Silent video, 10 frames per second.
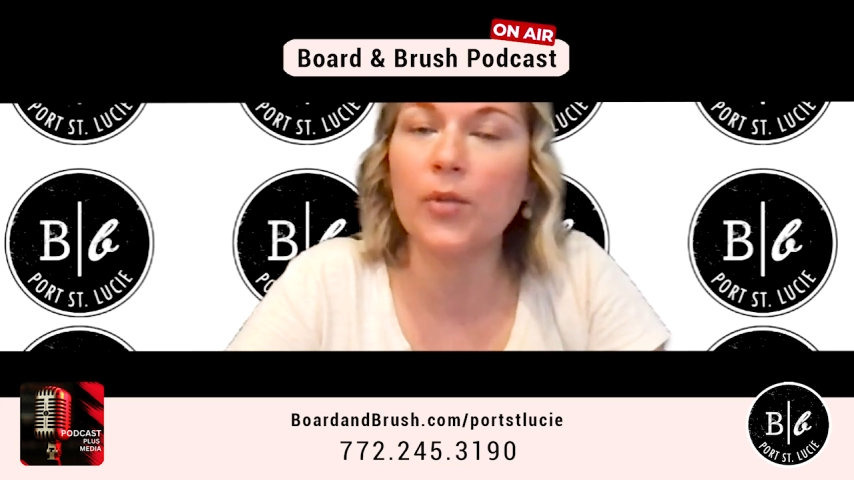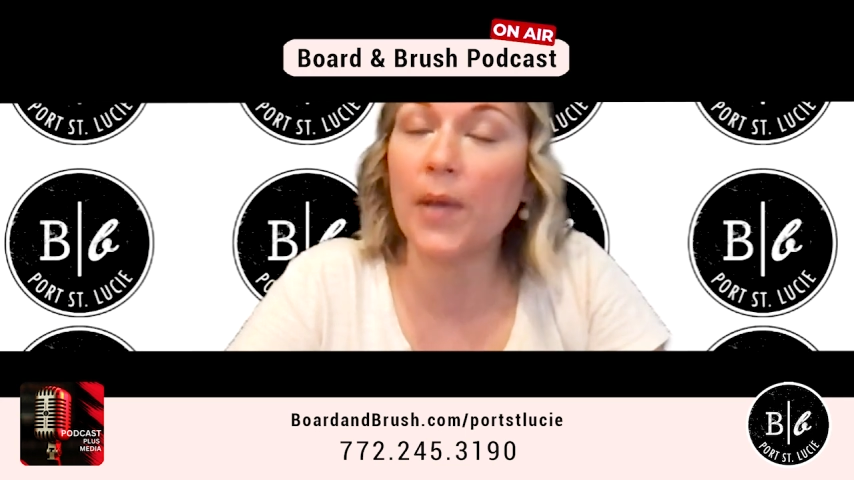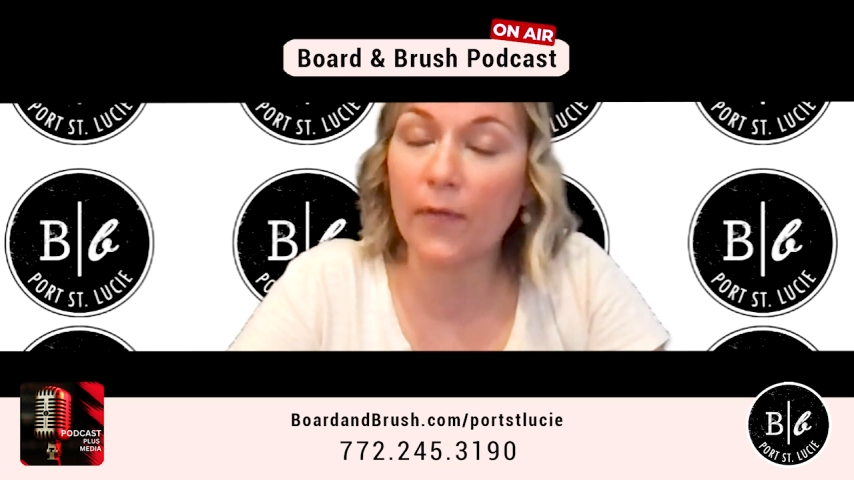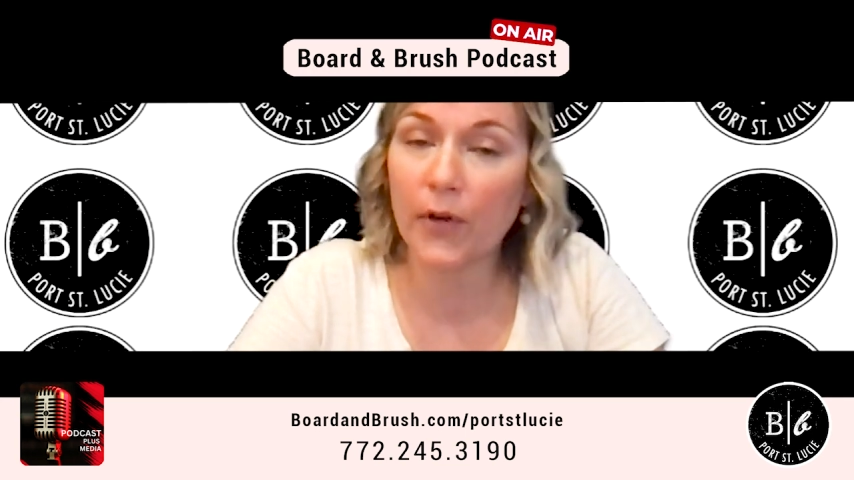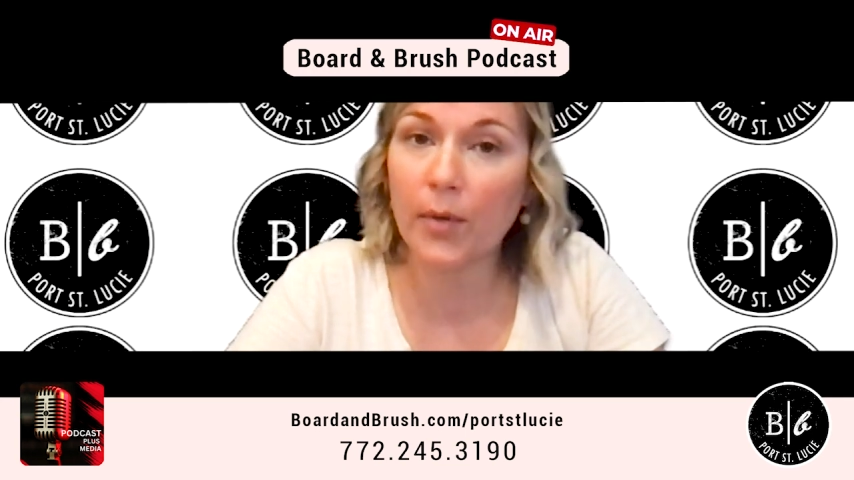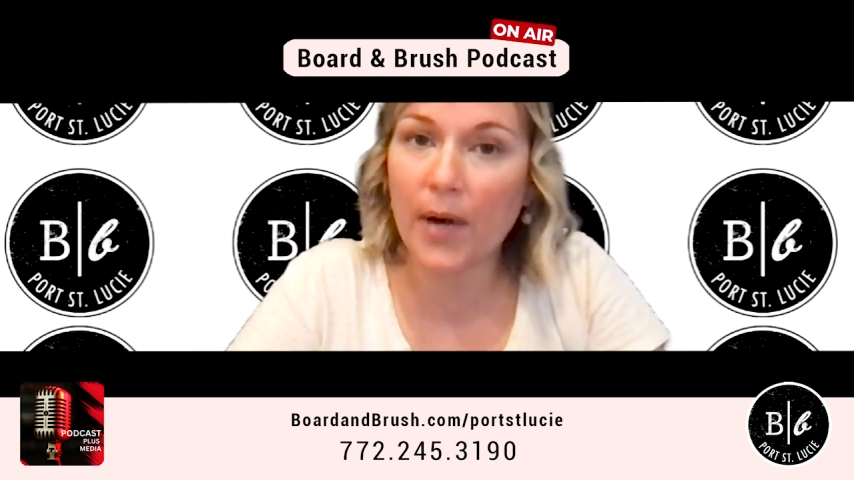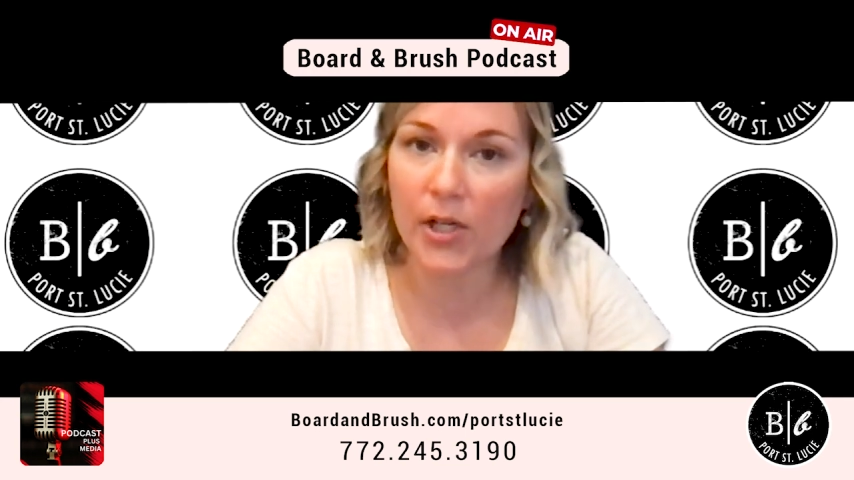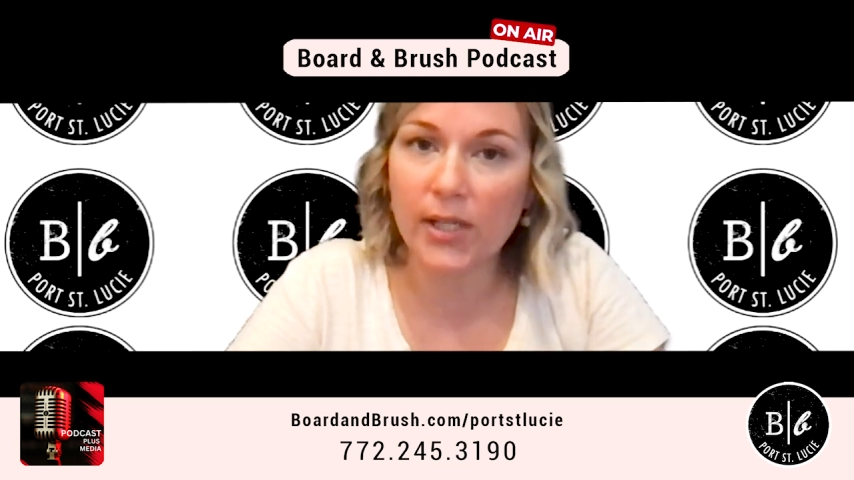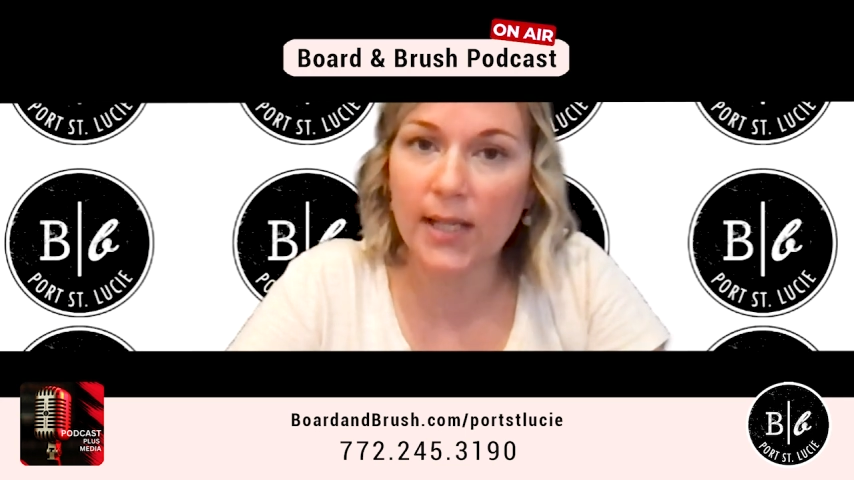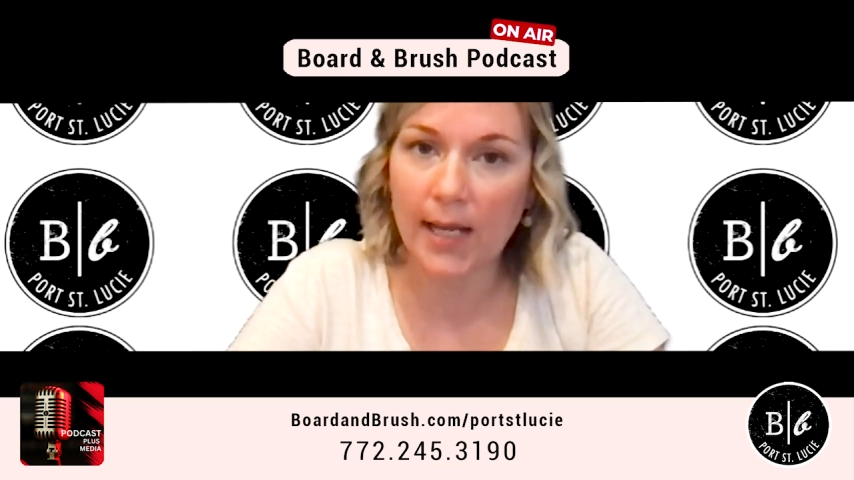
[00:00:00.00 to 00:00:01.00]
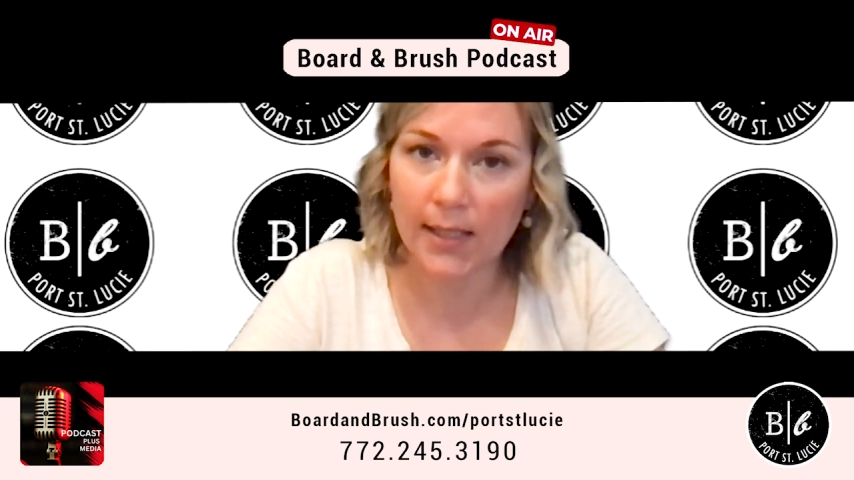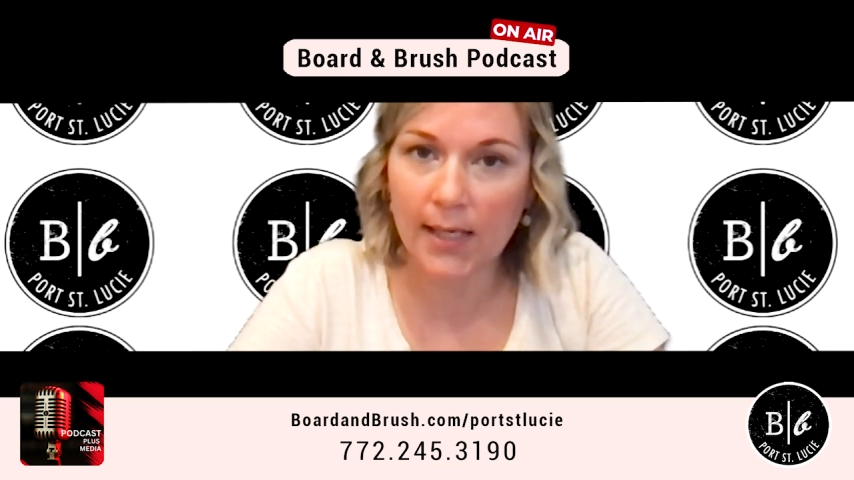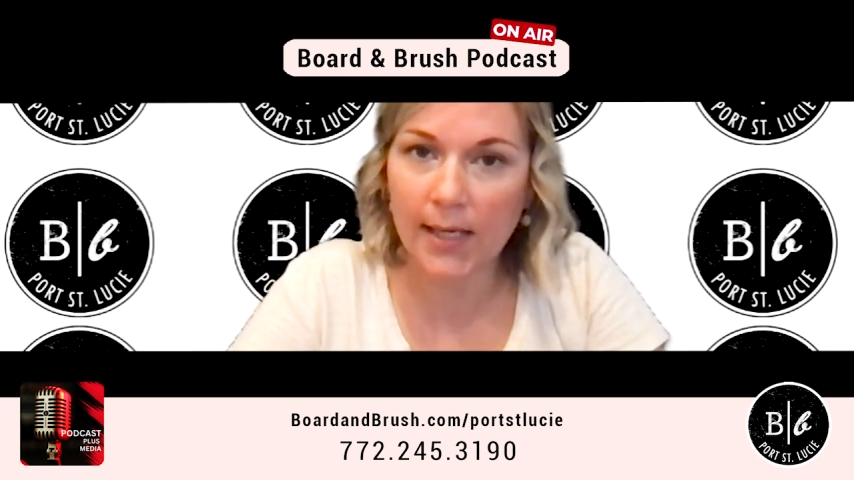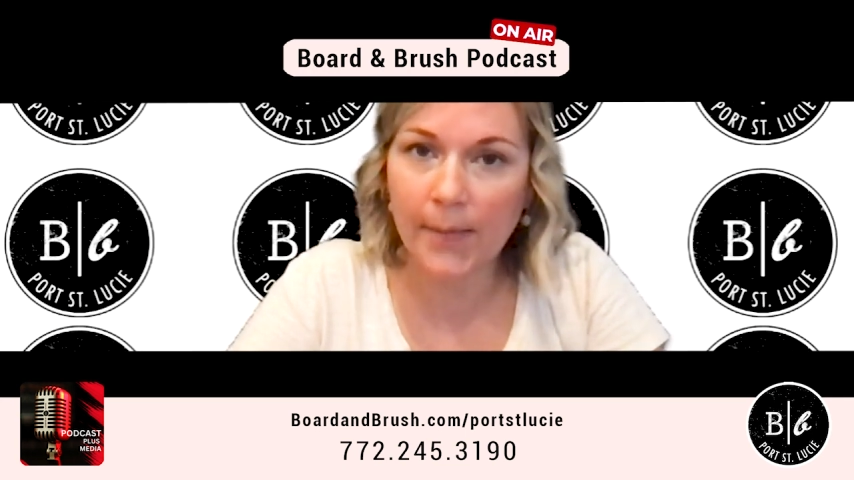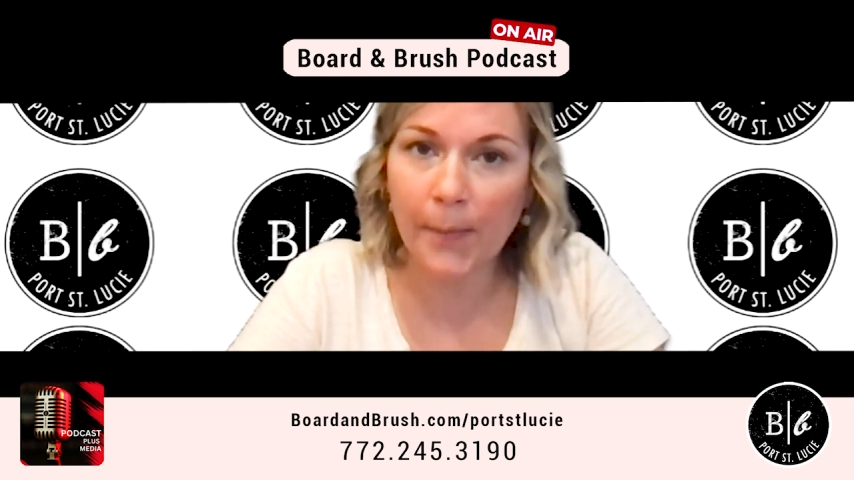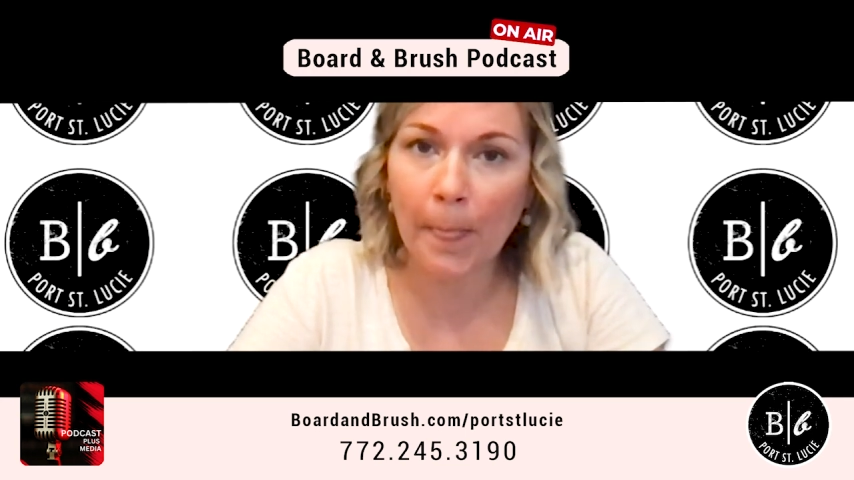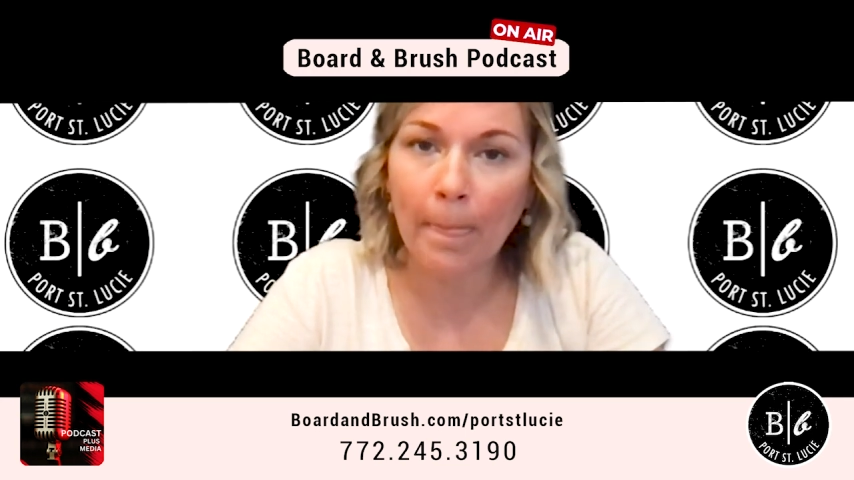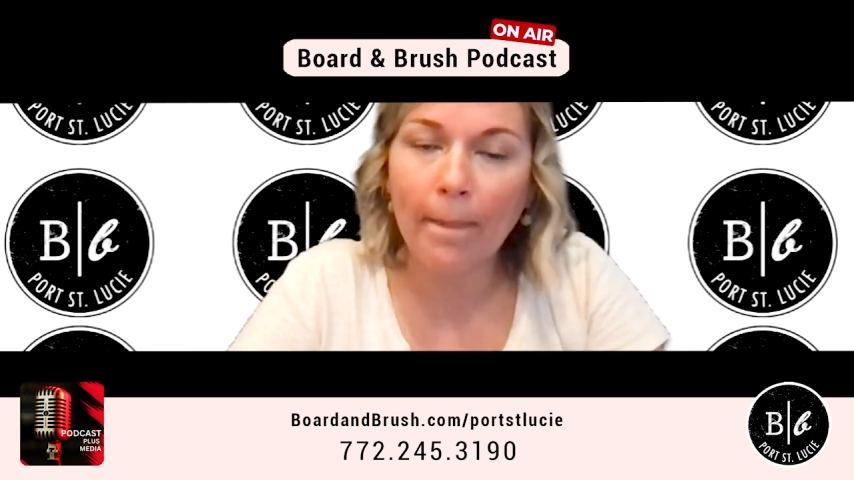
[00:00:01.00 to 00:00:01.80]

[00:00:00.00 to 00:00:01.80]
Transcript: you pay for your project ahead of time.